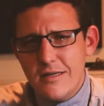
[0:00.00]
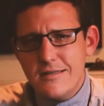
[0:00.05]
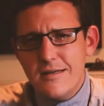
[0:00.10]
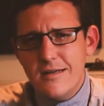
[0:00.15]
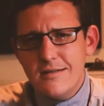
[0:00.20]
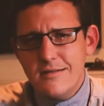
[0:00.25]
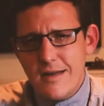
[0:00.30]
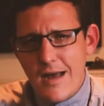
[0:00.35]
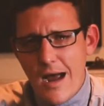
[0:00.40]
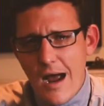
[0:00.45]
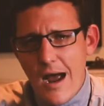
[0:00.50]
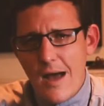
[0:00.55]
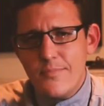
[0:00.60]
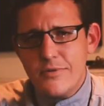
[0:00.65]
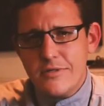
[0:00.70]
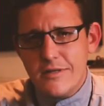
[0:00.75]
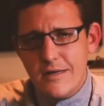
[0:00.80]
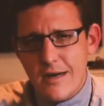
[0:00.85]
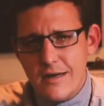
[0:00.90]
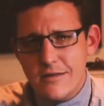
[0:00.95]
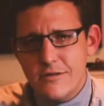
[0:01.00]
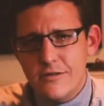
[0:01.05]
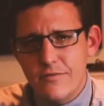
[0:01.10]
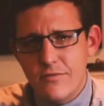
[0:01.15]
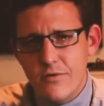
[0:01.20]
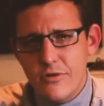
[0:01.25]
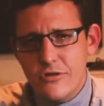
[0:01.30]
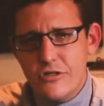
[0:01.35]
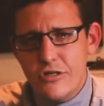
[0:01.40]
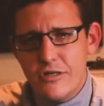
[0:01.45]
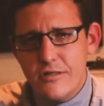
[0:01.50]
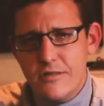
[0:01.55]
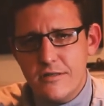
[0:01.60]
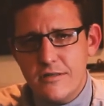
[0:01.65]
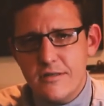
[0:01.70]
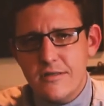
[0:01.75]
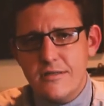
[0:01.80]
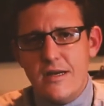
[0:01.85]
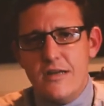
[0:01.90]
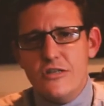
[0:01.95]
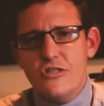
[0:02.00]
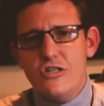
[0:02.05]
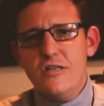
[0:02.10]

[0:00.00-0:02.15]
It sounds the opposite, actually, of what Jesus is saying.